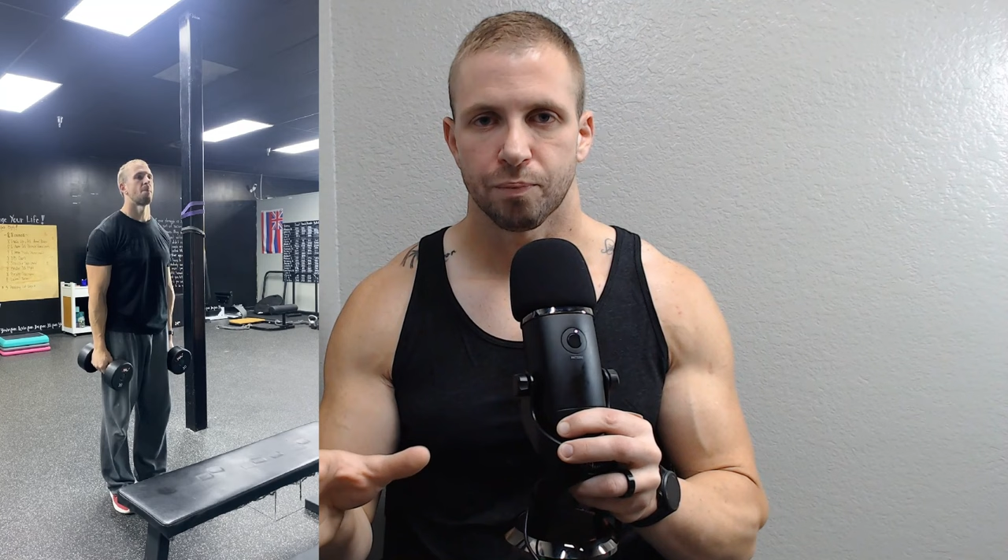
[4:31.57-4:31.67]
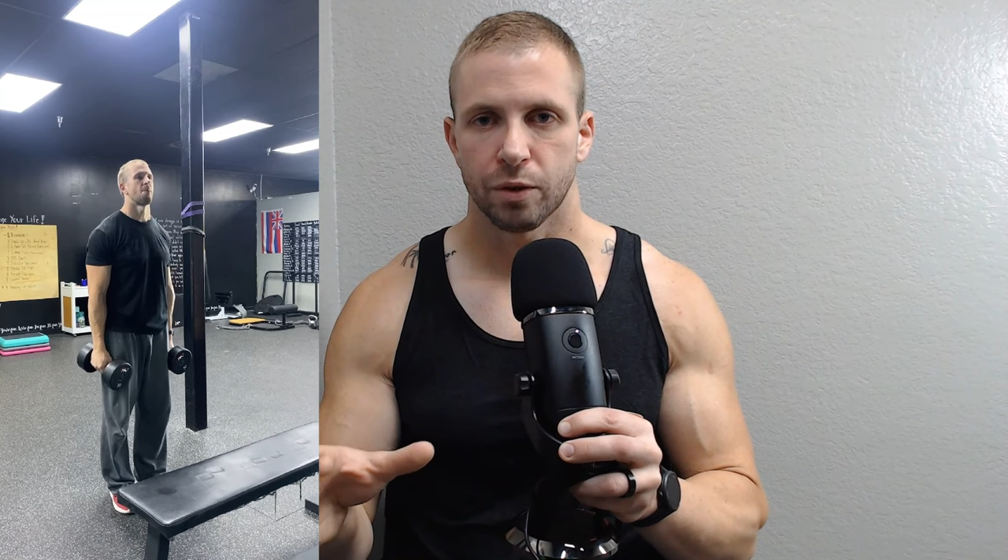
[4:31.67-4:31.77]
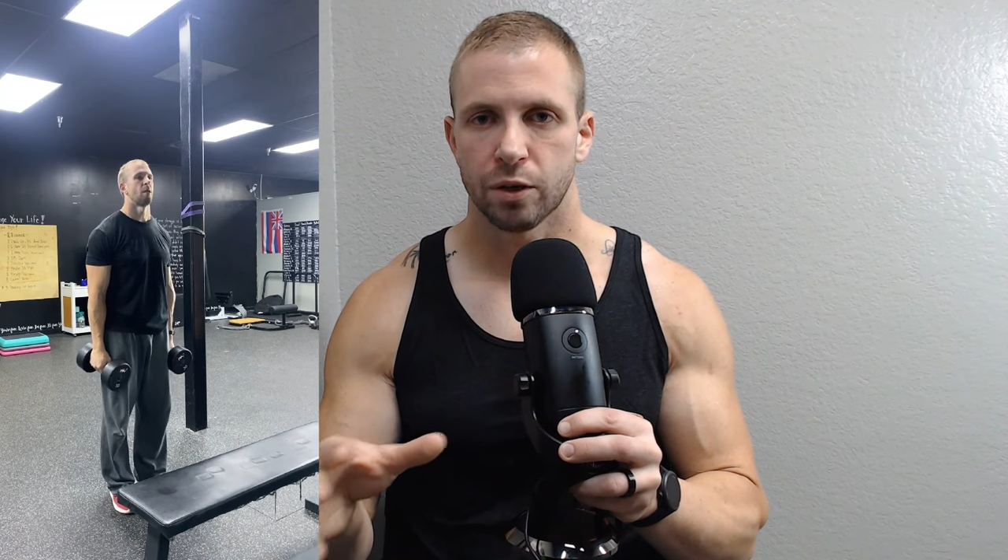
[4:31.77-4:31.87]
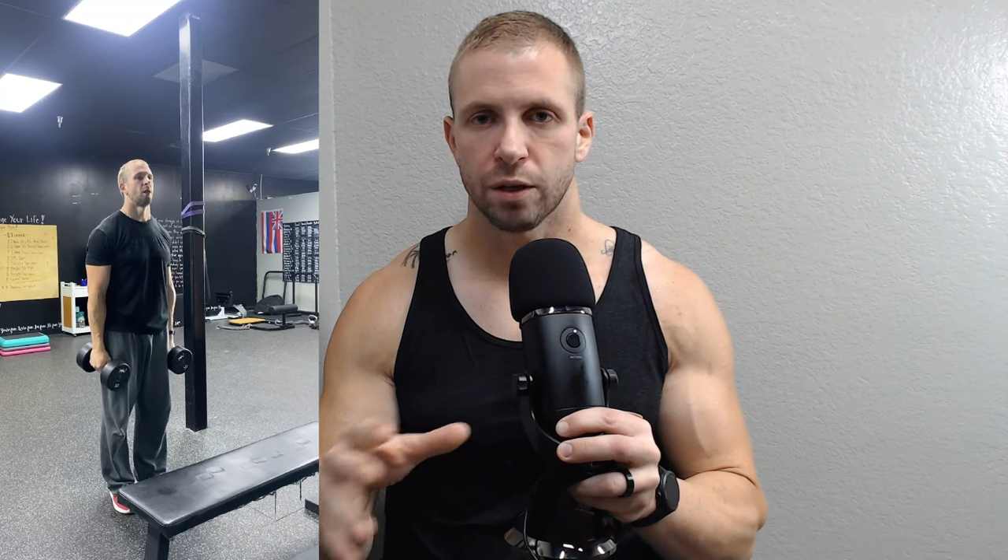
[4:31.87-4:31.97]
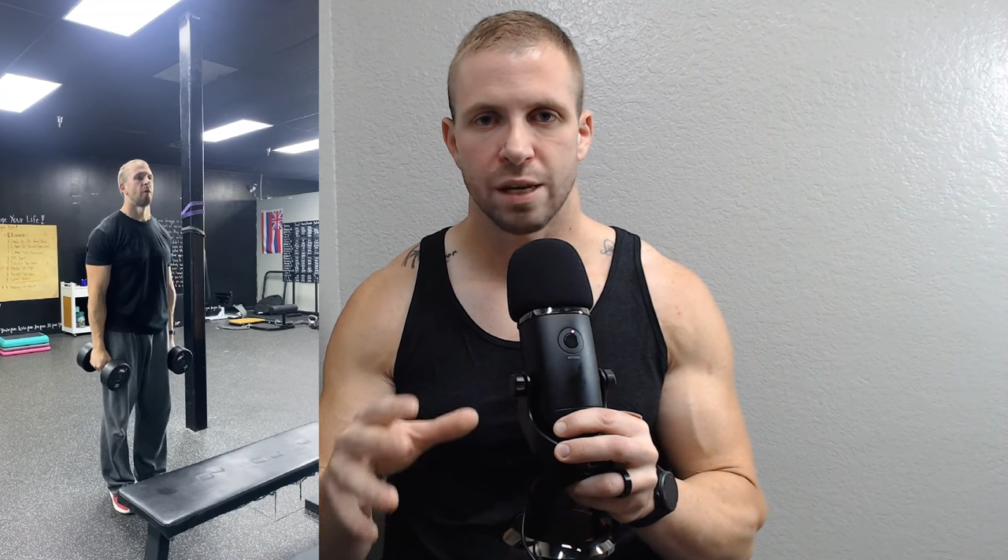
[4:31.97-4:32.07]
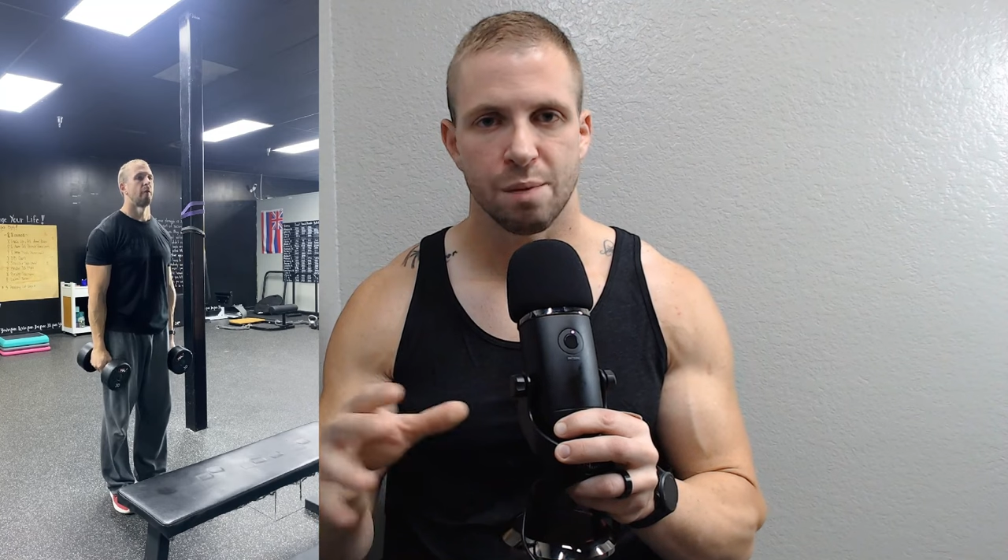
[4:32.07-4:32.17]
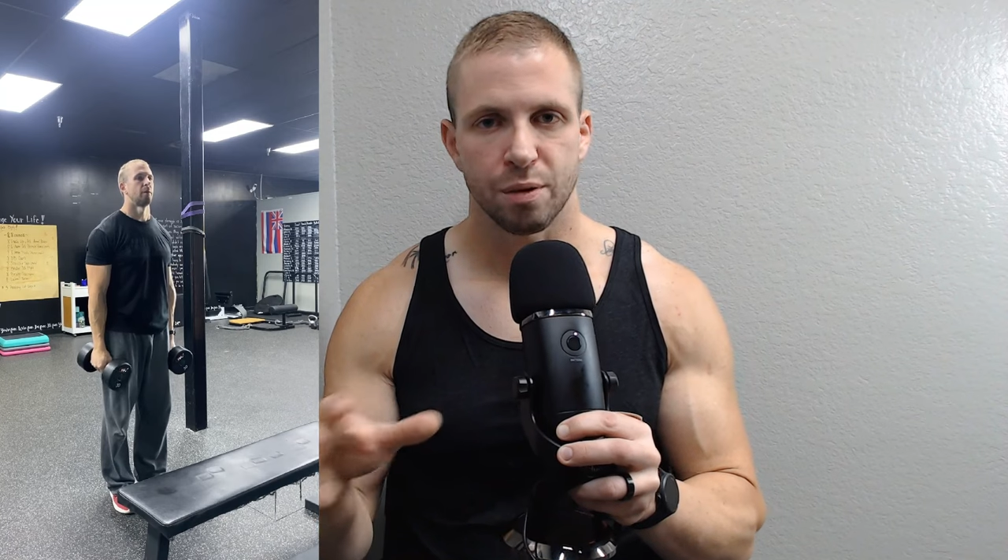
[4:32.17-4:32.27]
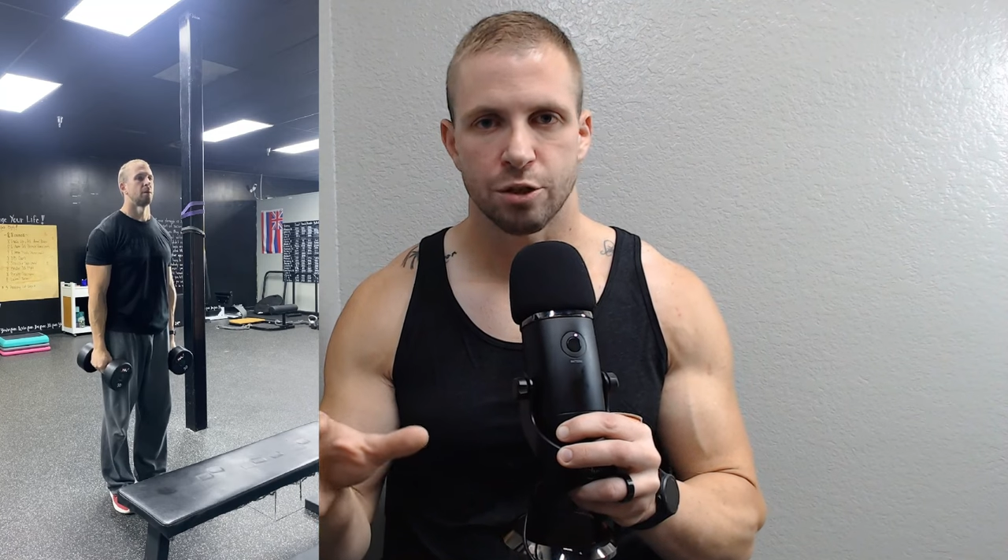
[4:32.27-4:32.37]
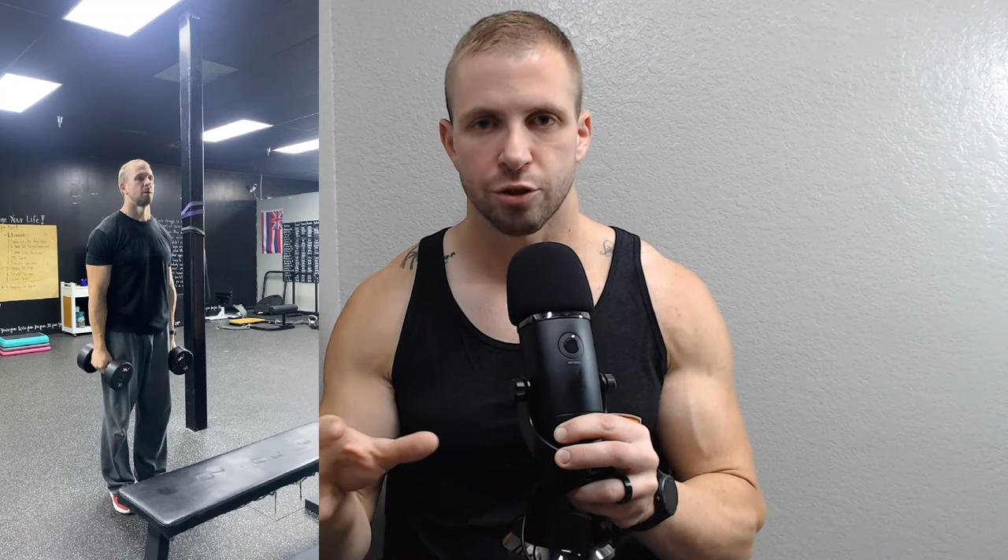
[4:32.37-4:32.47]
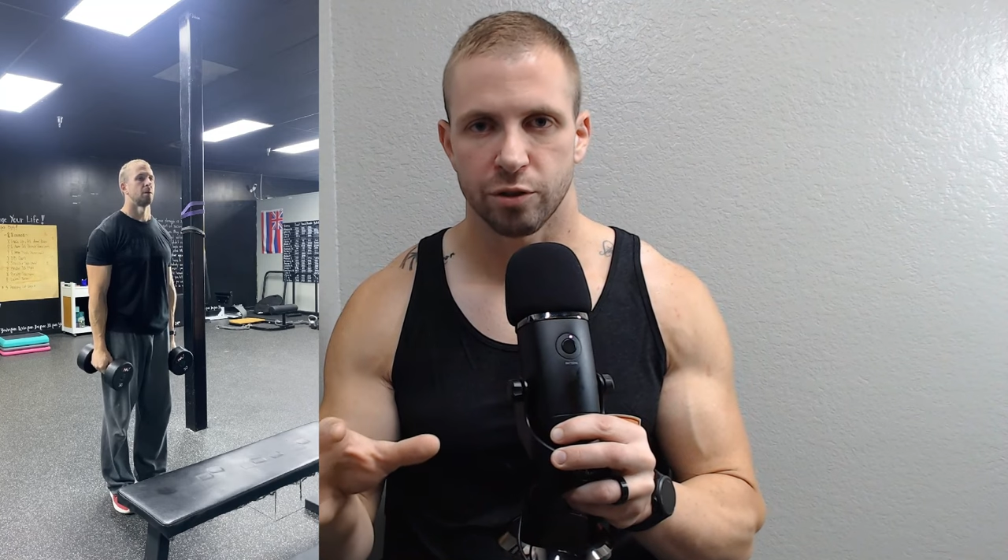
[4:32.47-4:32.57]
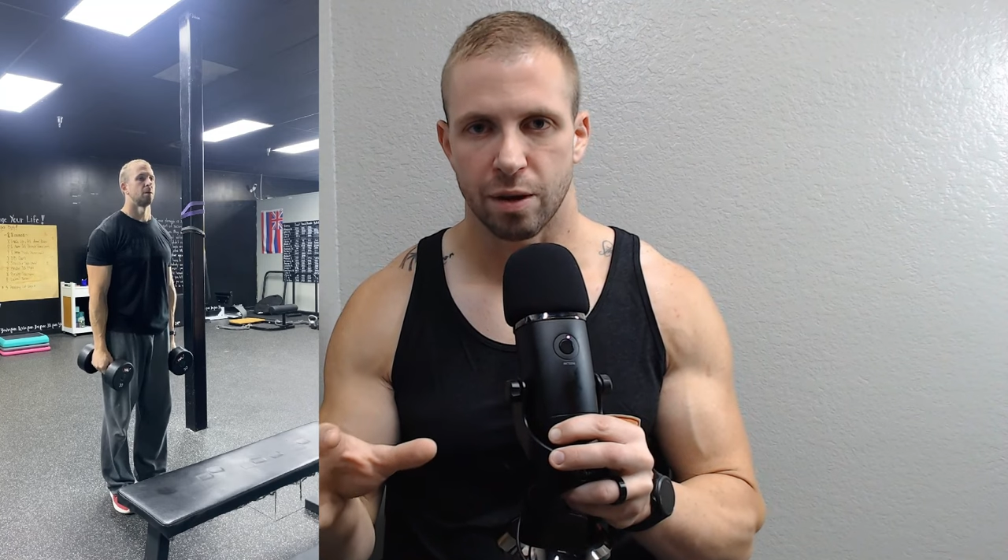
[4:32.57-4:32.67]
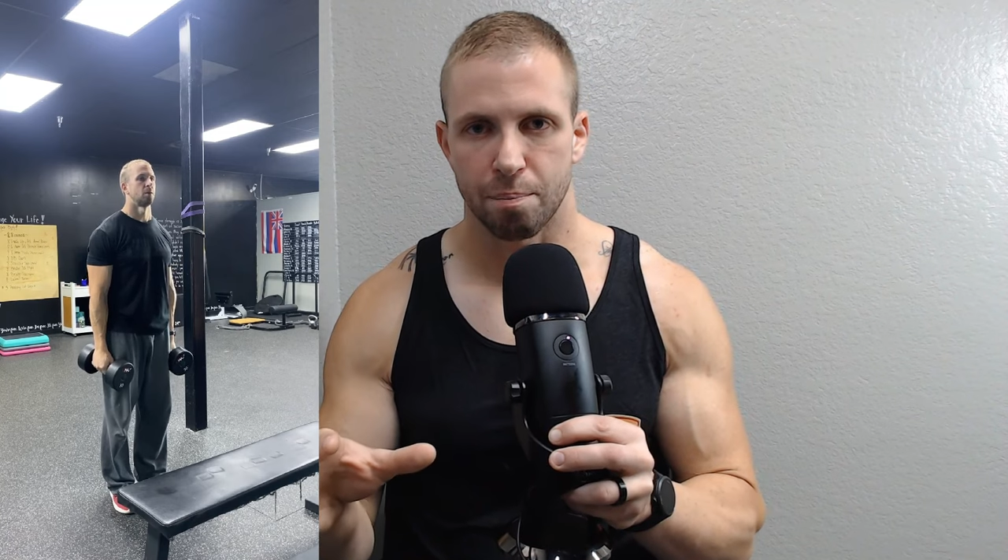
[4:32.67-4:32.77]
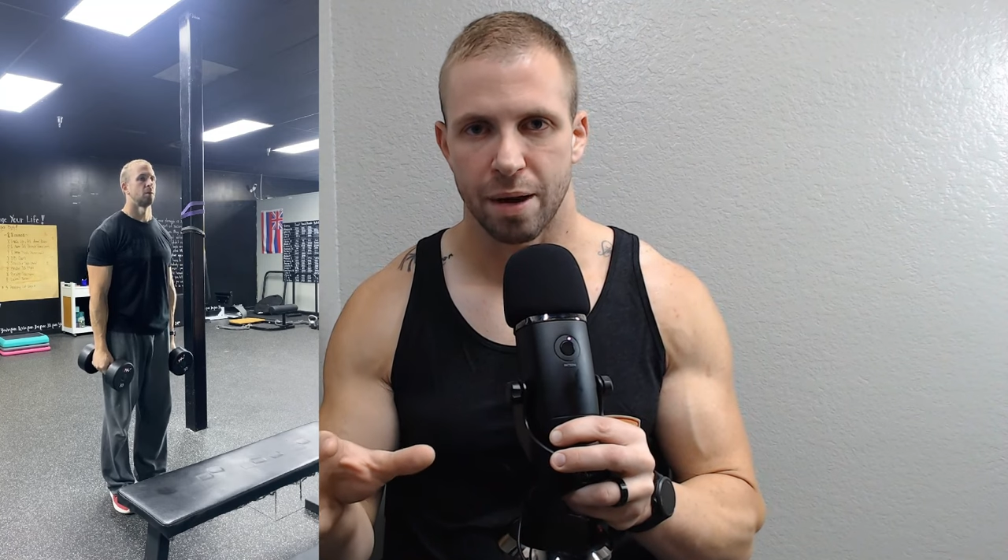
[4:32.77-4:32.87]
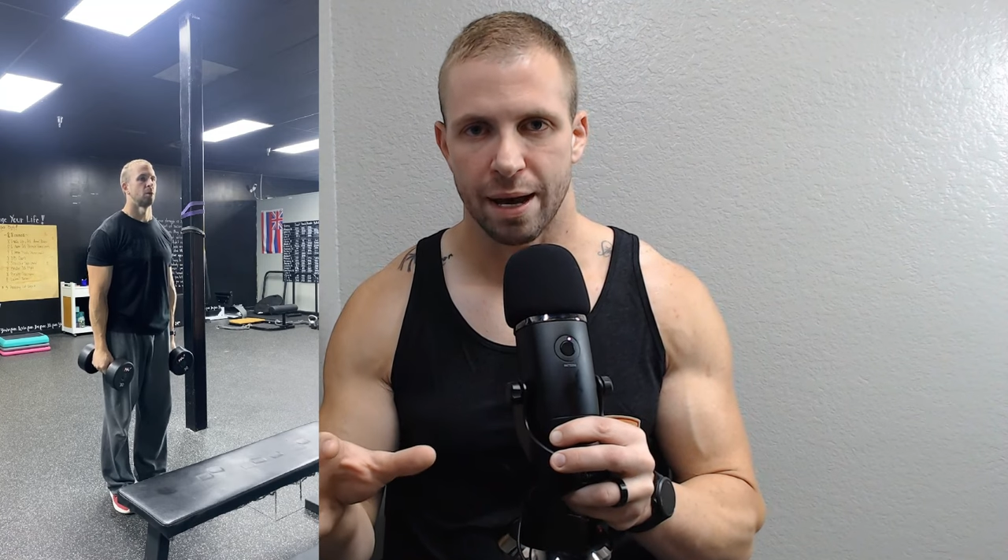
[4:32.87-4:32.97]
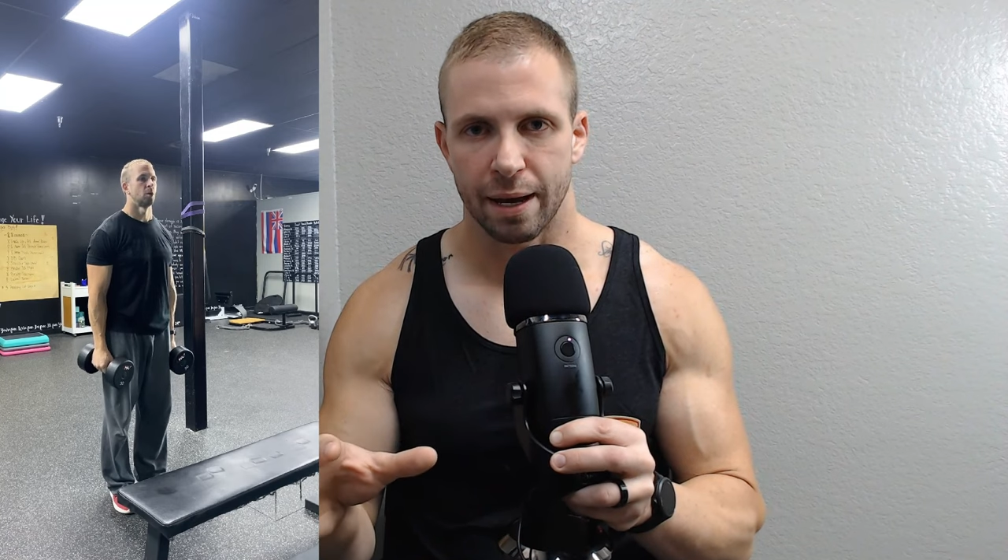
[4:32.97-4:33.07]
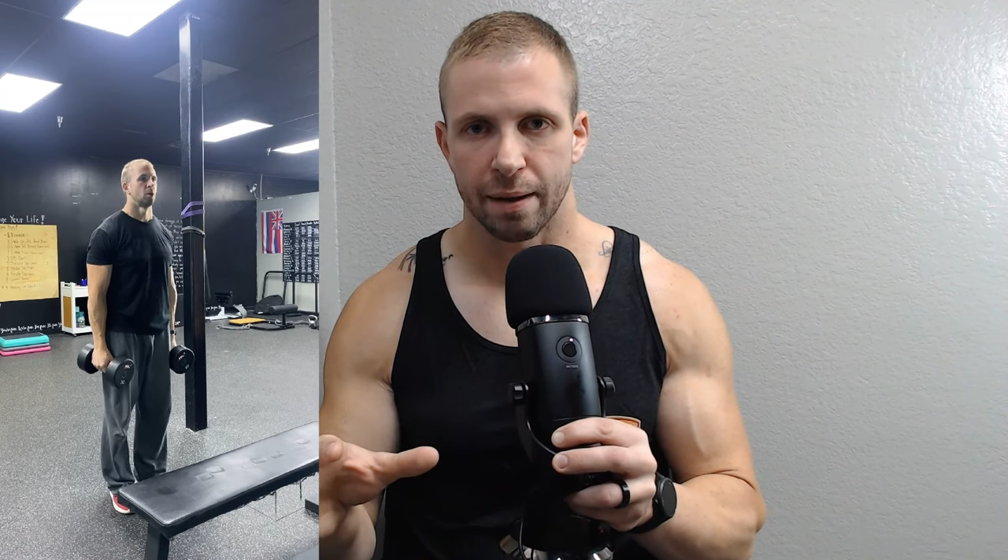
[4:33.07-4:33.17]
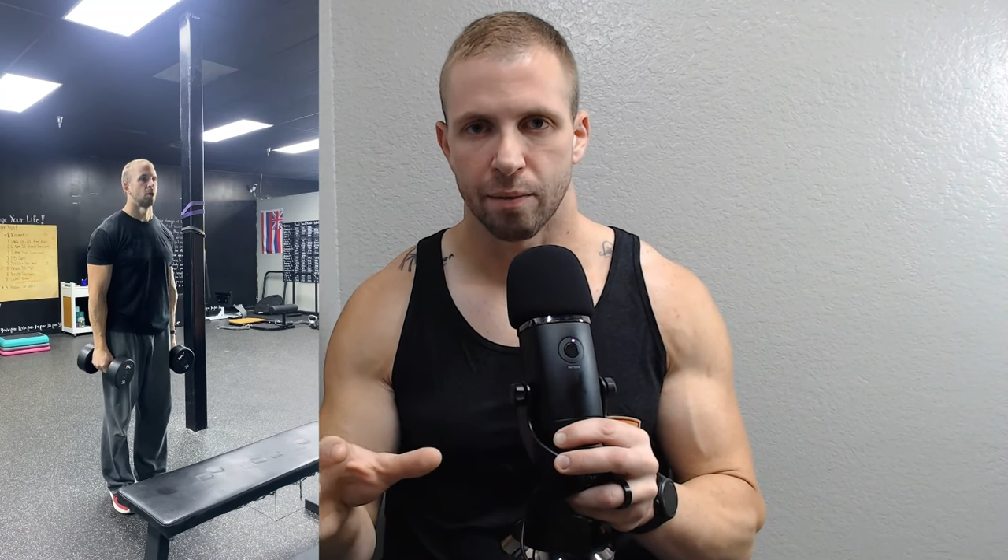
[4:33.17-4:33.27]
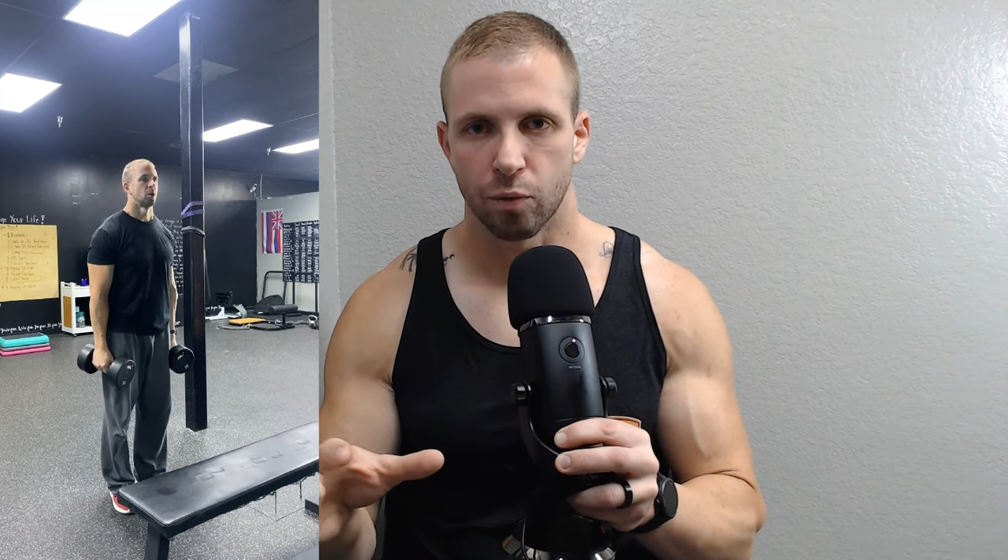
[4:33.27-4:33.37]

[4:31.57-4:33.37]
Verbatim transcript: You're going to keep injuries at bay